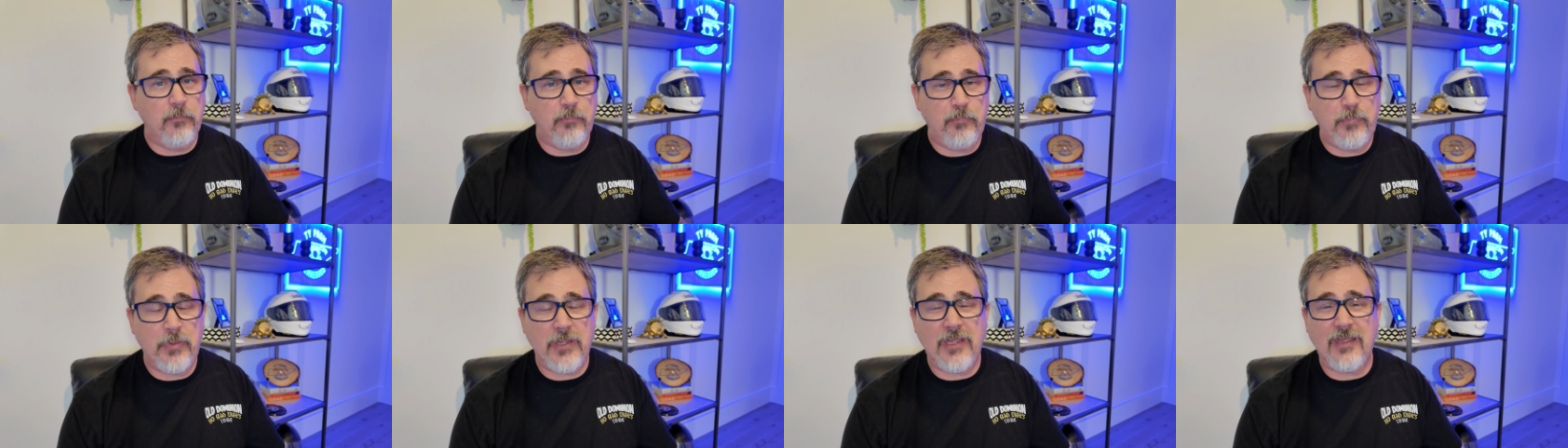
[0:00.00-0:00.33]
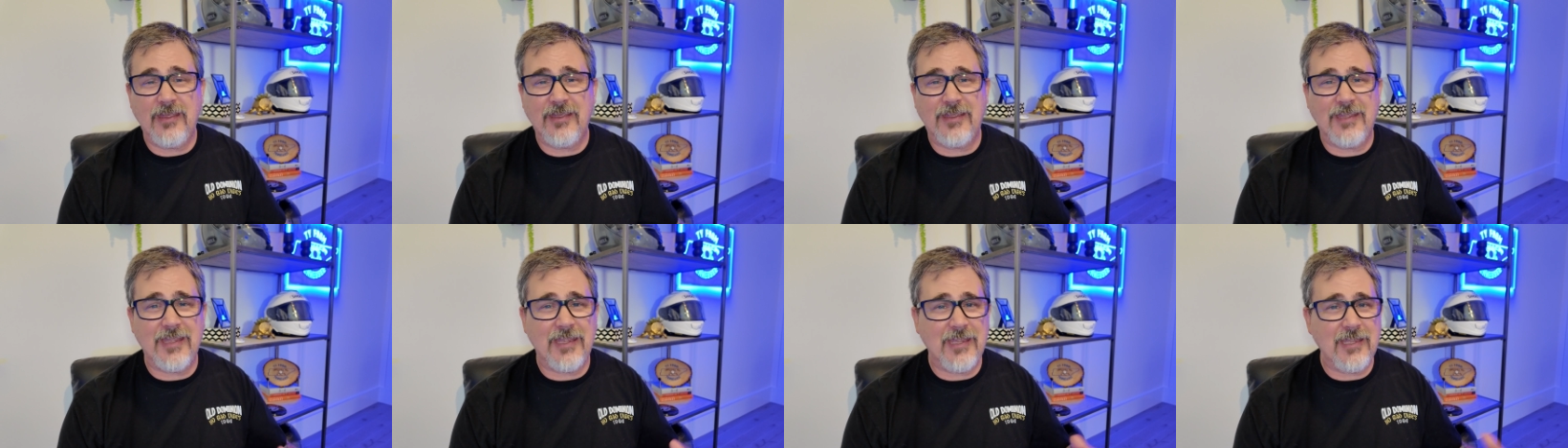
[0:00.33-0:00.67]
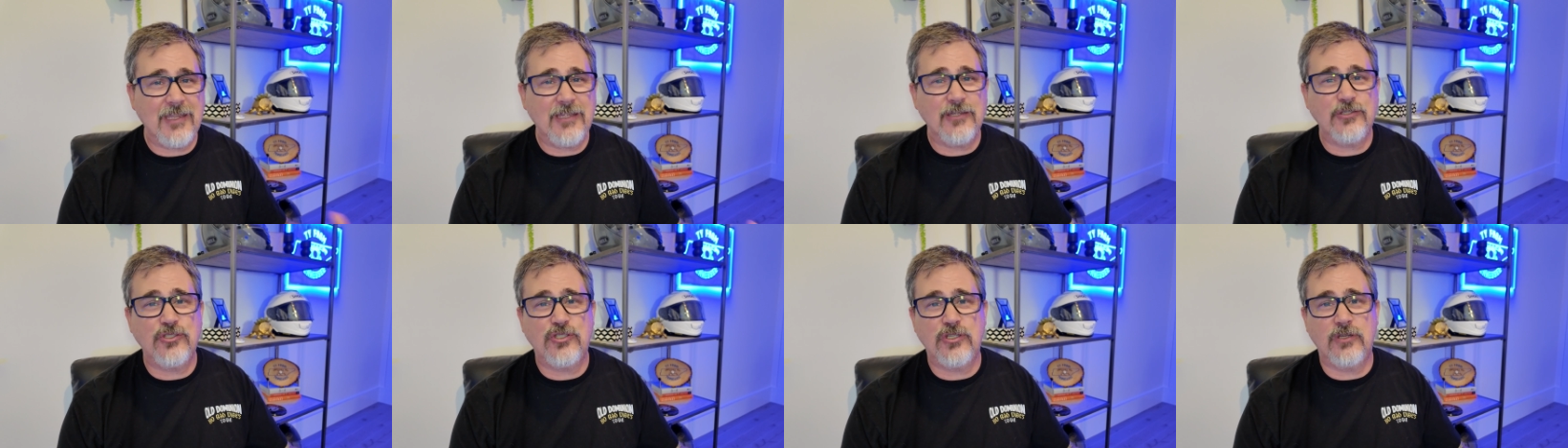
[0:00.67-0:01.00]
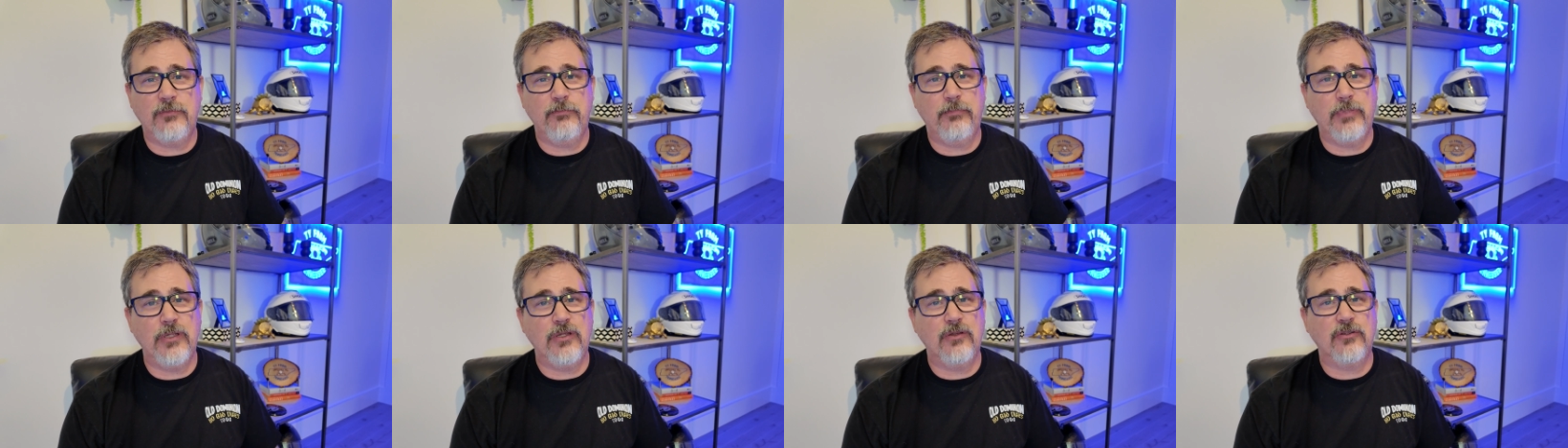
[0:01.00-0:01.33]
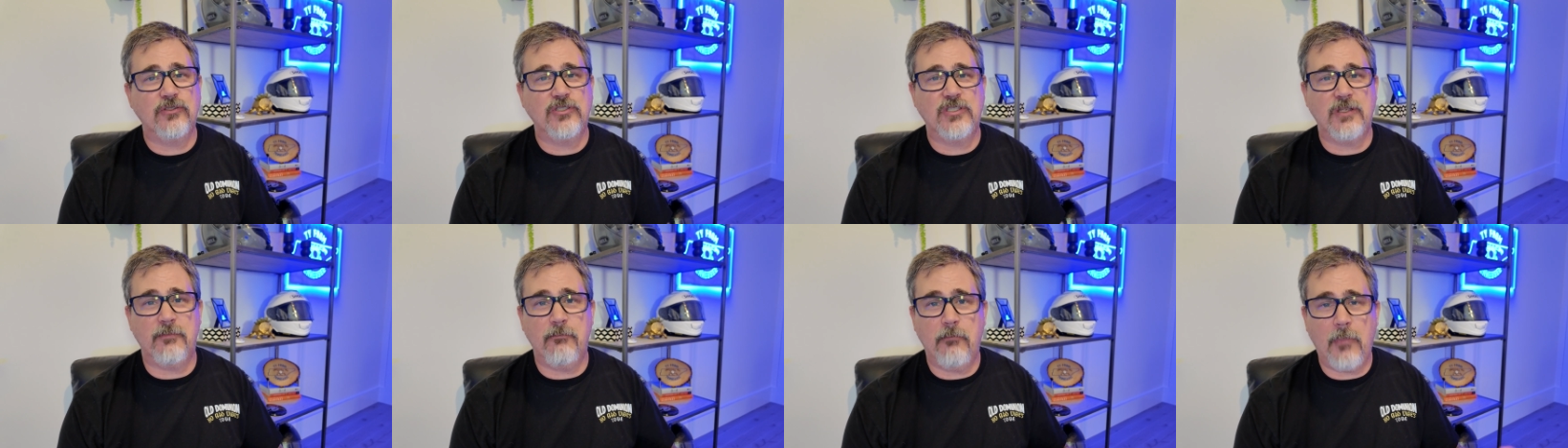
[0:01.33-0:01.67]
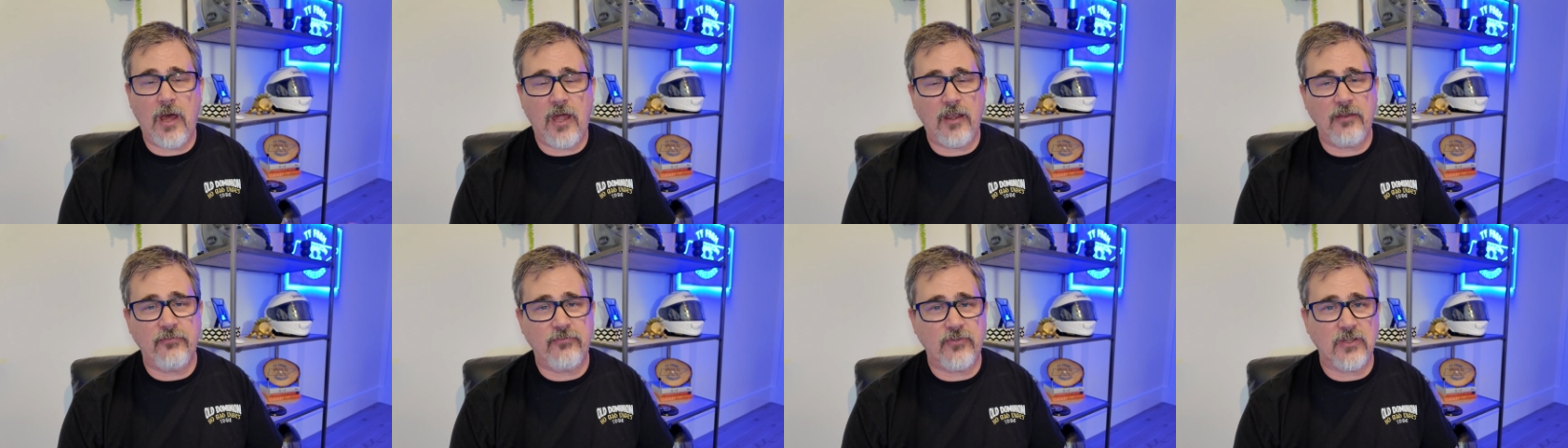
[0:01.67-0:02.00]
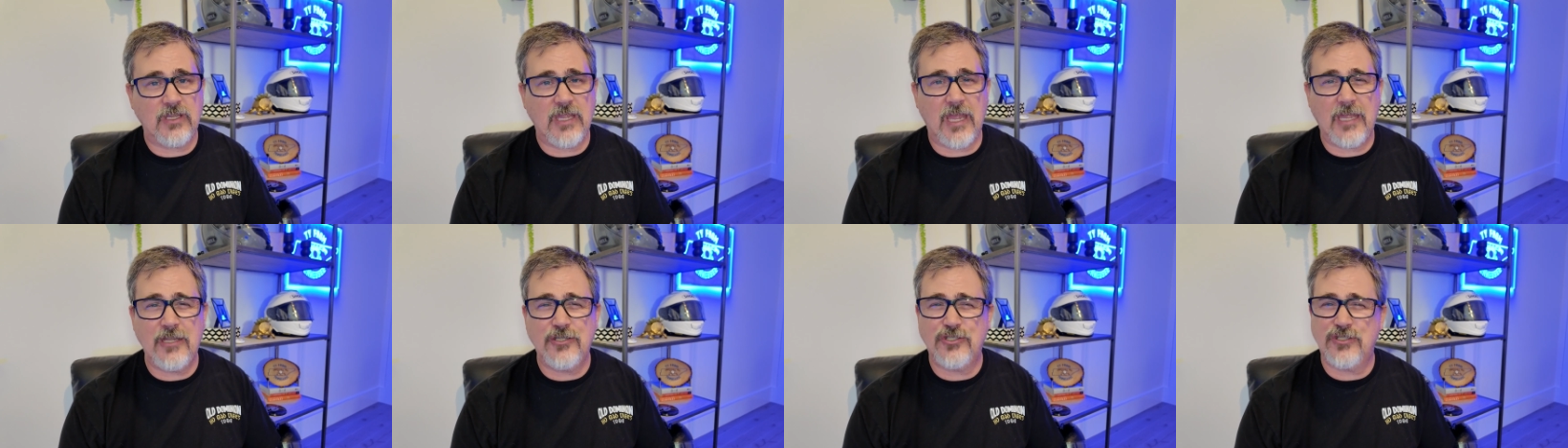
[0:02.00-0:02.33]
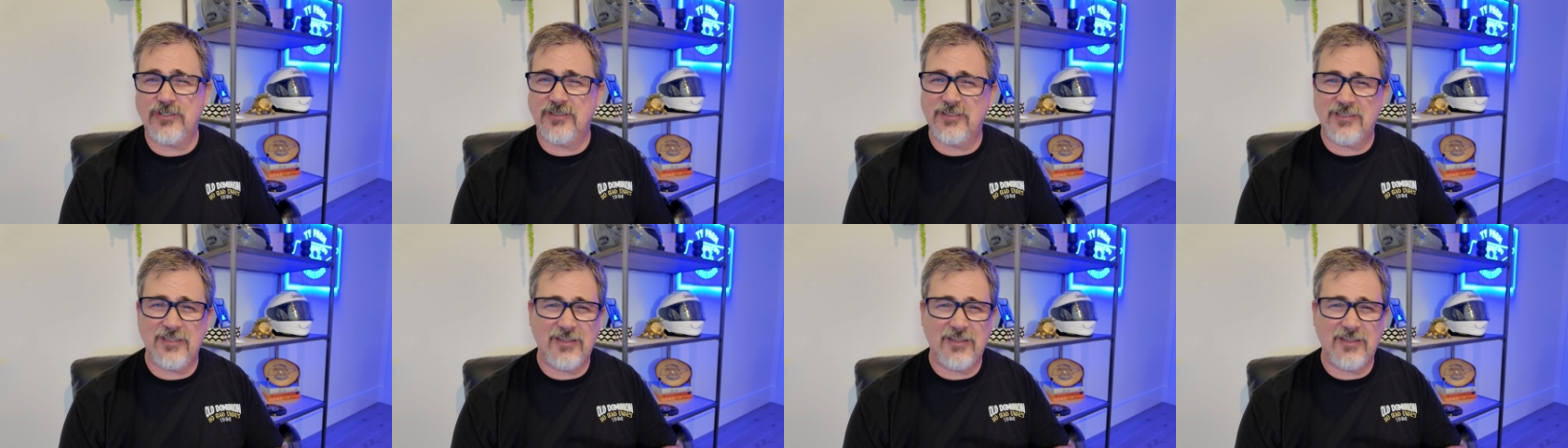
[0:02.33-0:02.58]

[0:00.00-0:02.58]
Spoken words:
big engine builds and modifications,